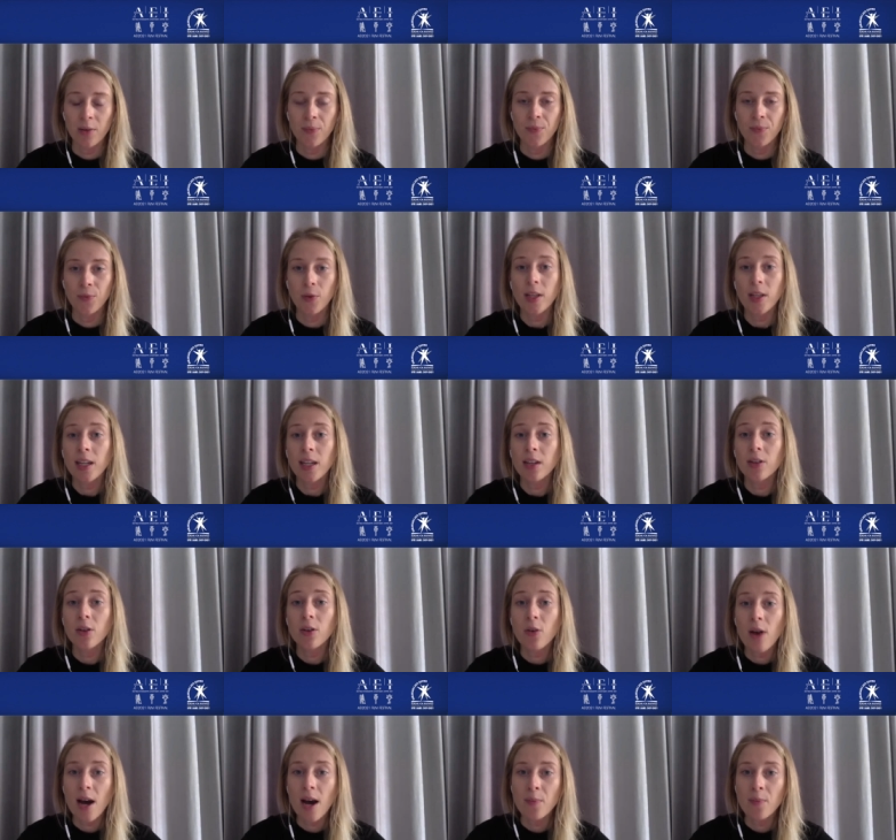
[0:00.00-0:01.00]
When I
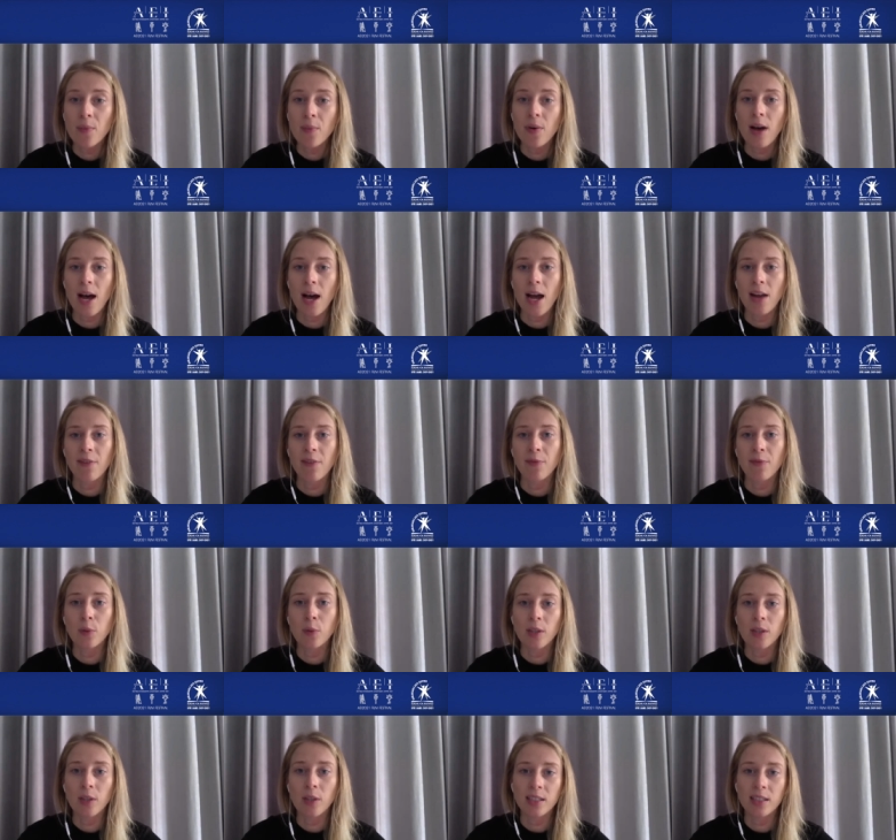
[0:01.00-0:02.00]
grew up, I
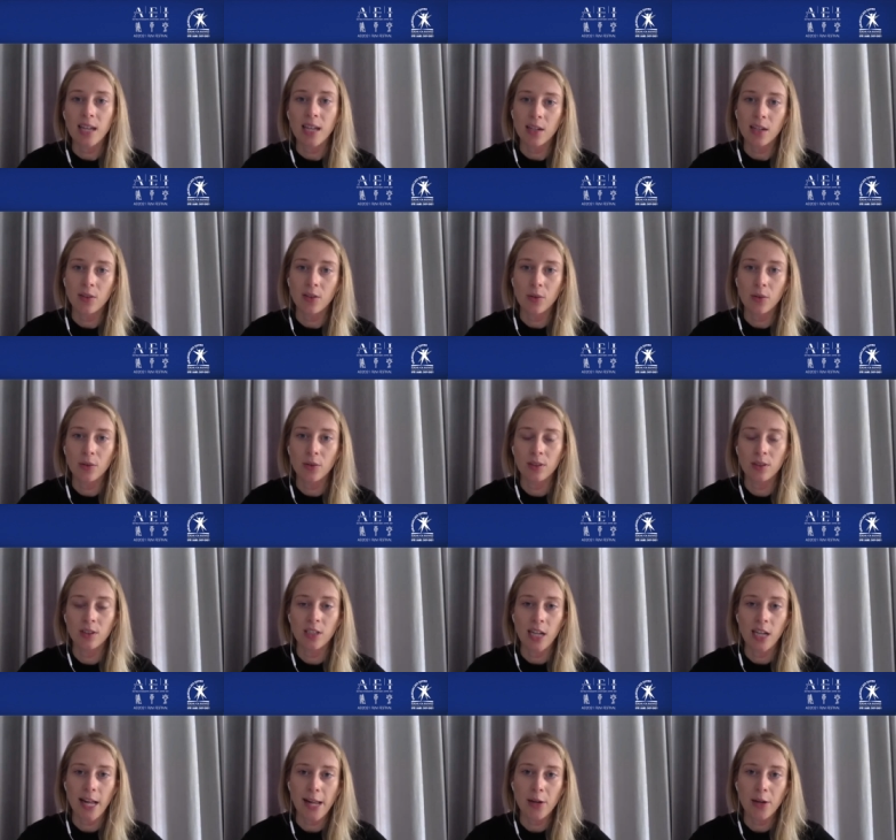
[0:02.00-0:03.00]
put aside those
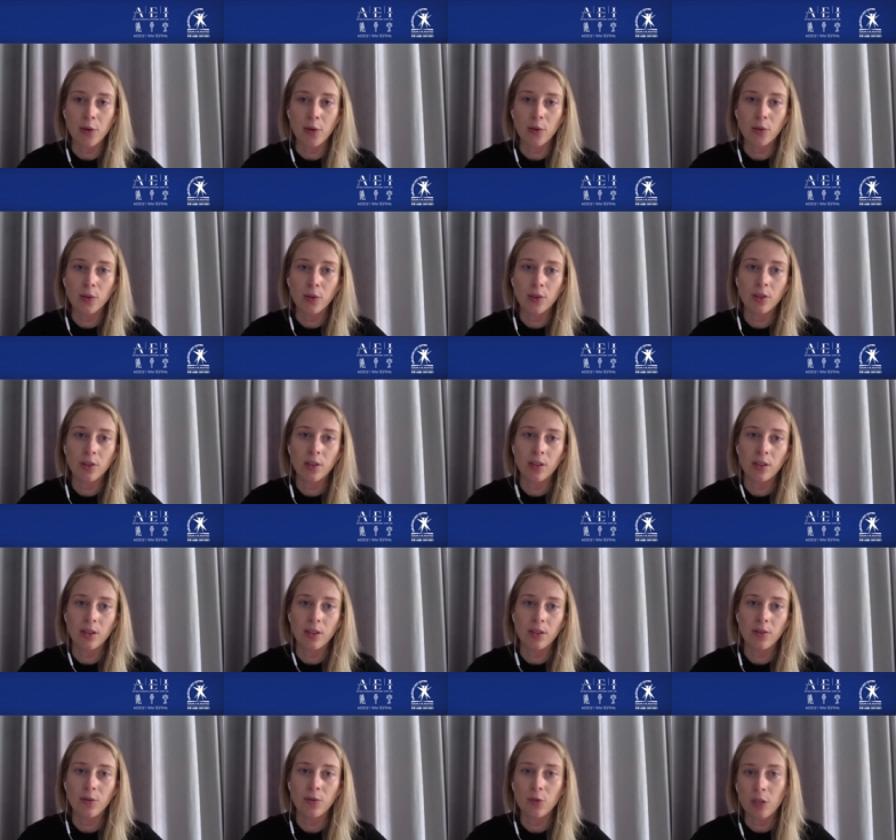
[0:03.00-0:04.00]
childhood
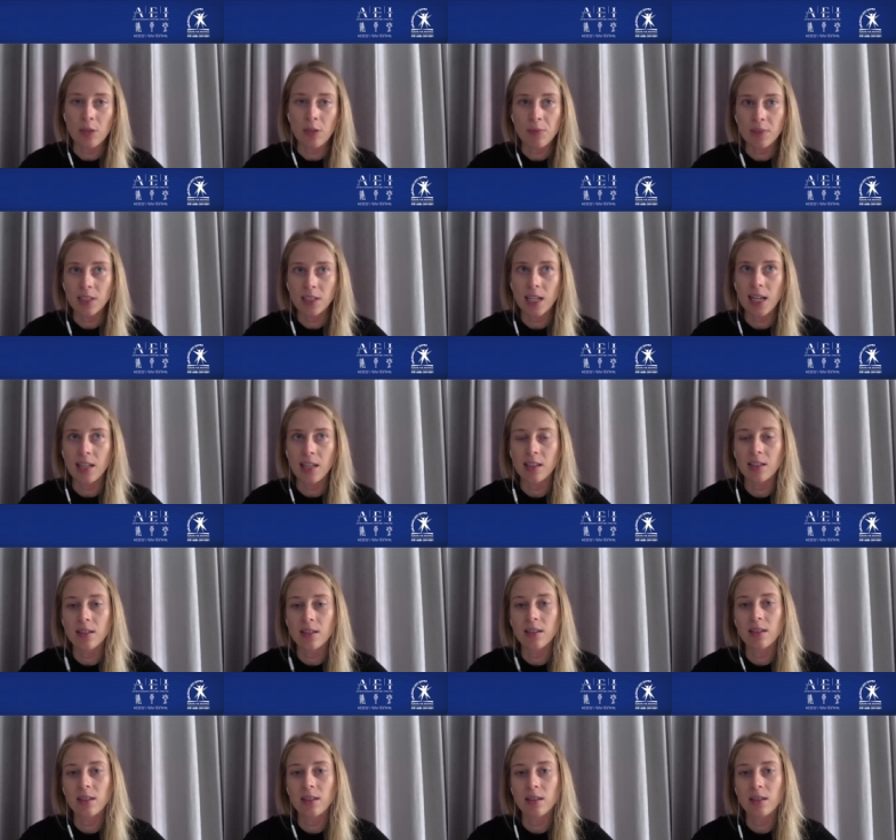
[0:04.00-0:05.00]
dreams and
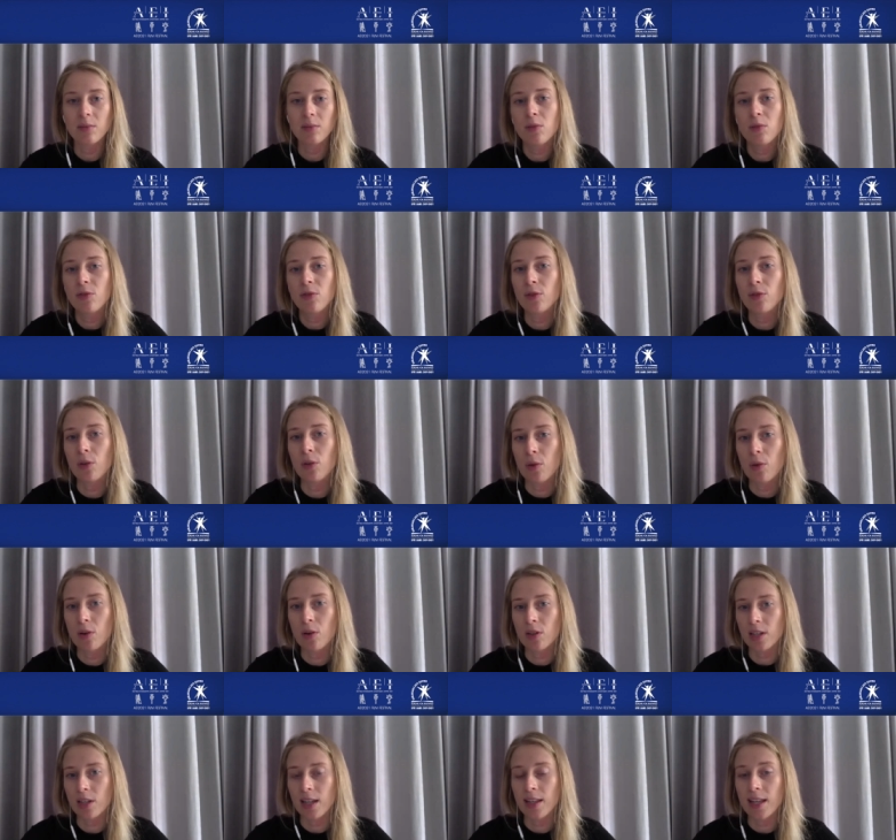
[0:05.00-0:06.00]
moved
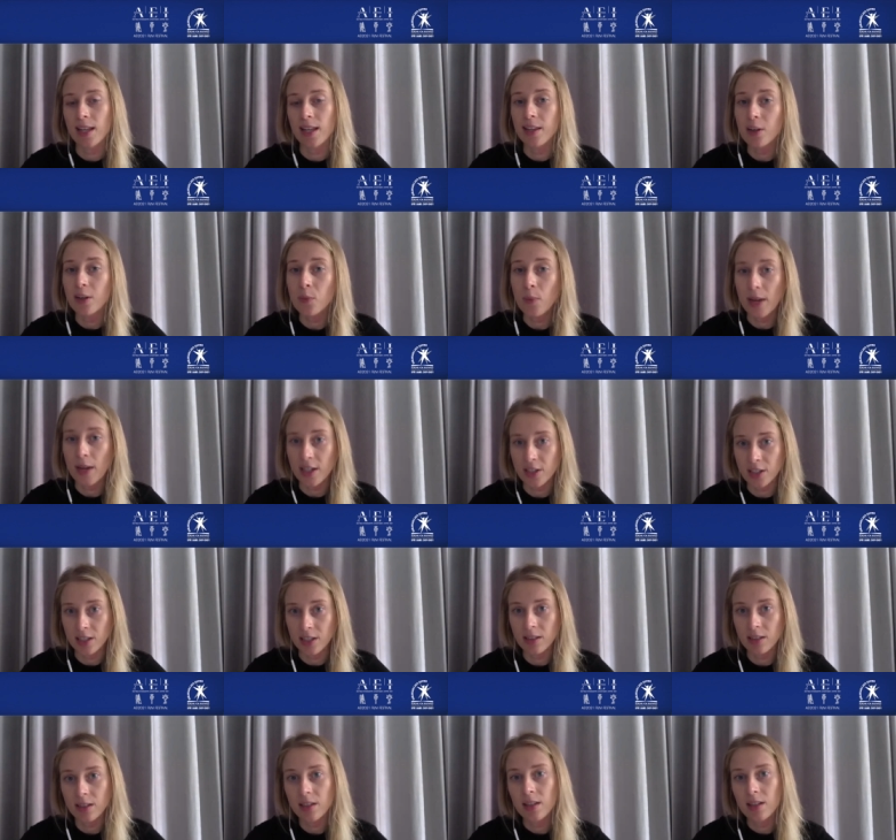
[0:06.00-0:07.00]
toward another
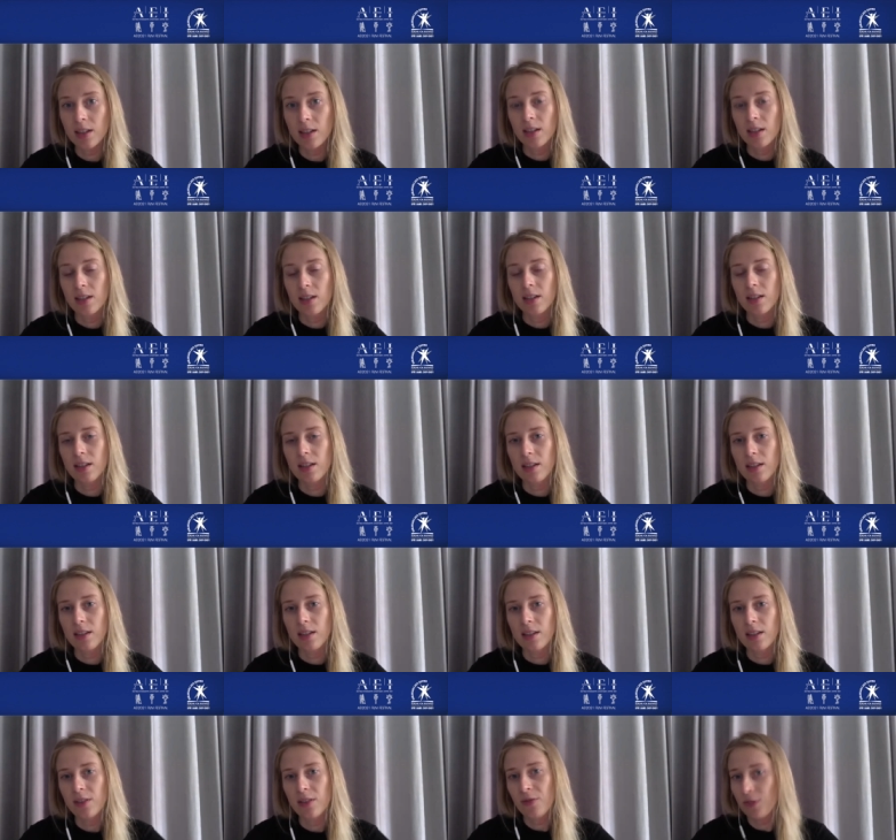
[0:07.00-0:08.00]
passion,
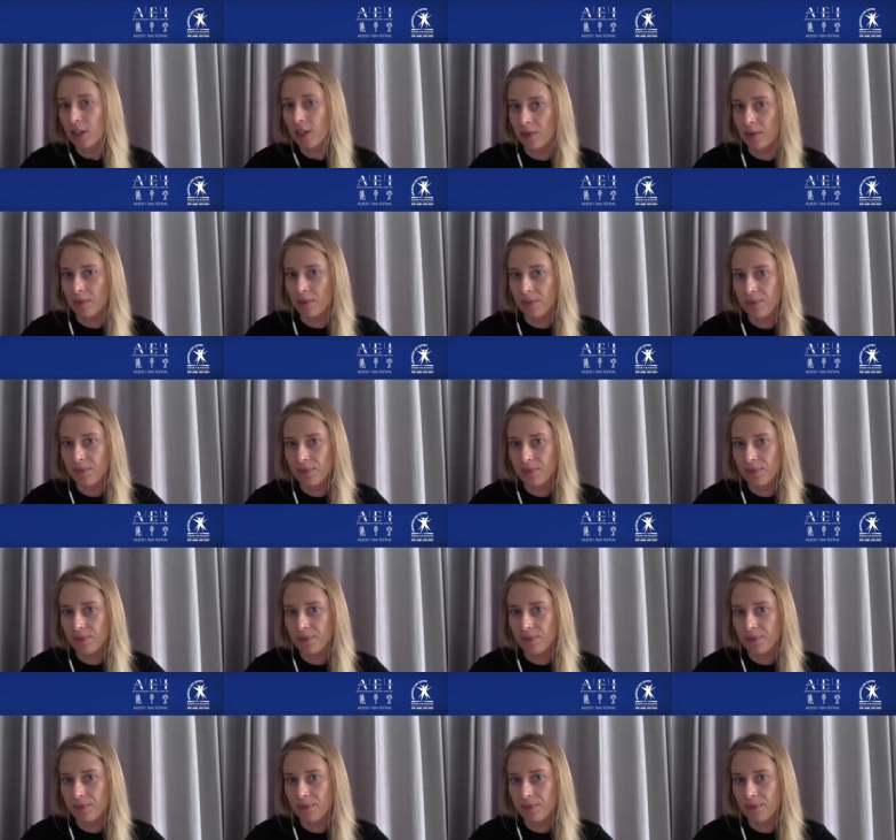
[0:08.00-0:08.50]
film.